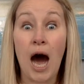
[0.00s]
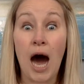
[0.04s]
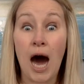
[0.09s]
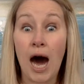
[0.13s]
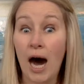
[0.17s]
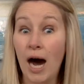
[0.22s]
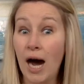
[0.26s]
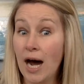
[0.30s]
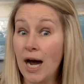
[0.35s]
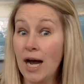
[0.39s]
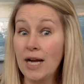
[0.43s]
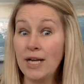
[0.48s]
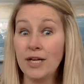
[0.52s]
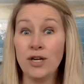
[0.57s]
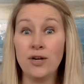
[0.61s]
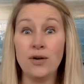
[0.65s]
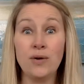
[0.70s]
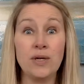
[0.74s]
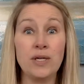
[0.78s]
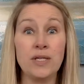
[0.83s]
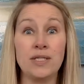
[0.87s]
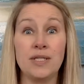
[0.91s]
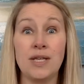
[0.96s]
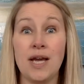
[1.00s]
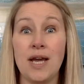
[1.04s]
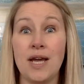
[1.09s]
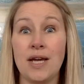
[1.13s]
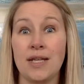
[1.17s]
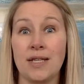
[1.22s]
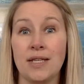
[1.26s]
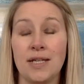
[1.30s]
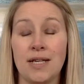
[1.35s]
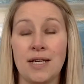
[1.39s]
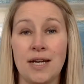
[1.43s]
I know
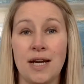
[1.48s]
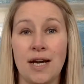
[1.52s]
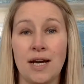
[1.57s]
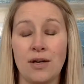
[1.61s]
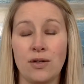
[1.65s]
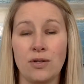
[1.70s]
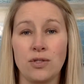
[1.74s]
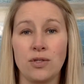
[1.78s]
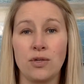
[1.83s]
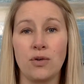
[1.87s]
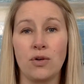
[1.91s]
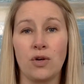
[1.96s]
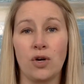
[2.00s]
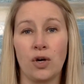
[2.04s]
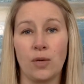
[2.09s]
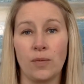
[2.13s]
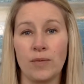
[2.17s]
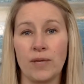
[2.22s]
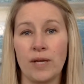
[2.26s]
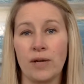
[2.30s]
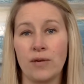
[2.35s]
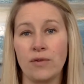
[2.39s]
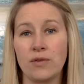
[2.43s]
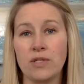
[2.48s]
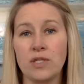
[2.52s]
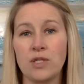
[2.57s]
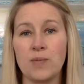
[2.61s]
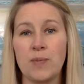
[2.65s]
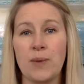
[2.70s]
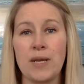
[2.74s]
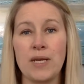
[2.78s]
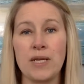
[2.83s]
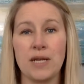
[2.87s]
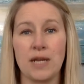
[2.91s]
exactly how to calm down our
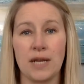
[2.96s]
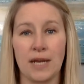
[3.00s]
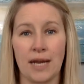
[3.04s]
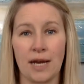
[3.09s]
spending,